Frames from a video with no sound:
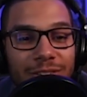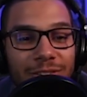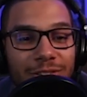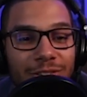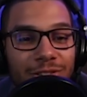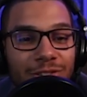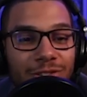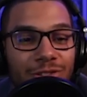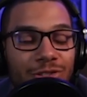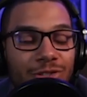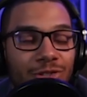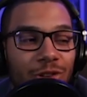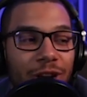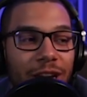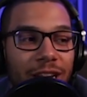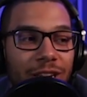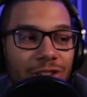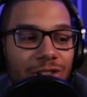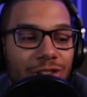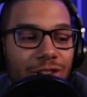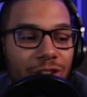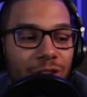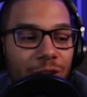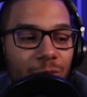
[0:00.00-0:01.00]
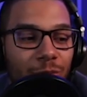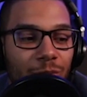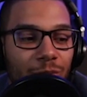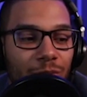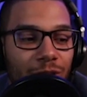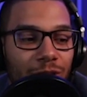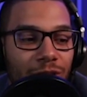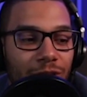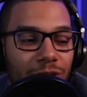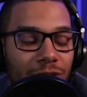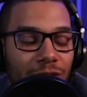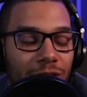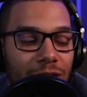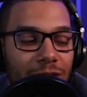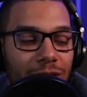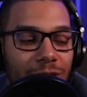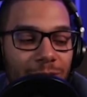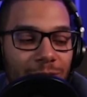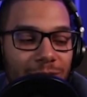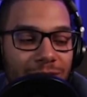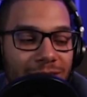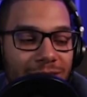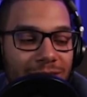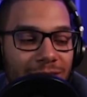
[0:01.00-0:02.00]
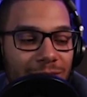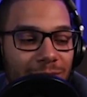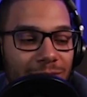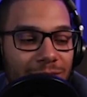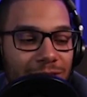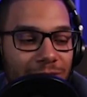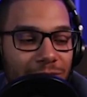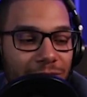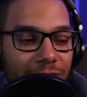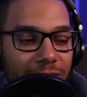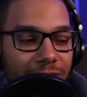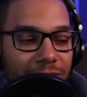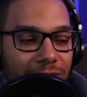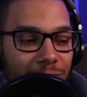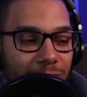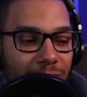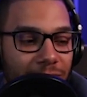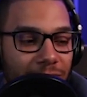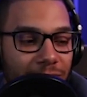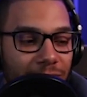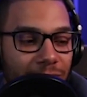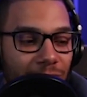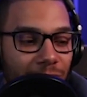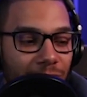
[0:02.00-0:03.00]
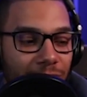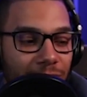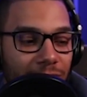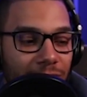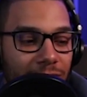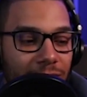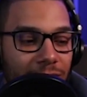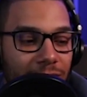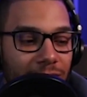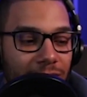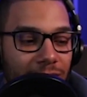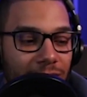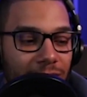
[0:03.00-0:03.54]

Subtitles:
stretch your what's the phrase I'm looking for?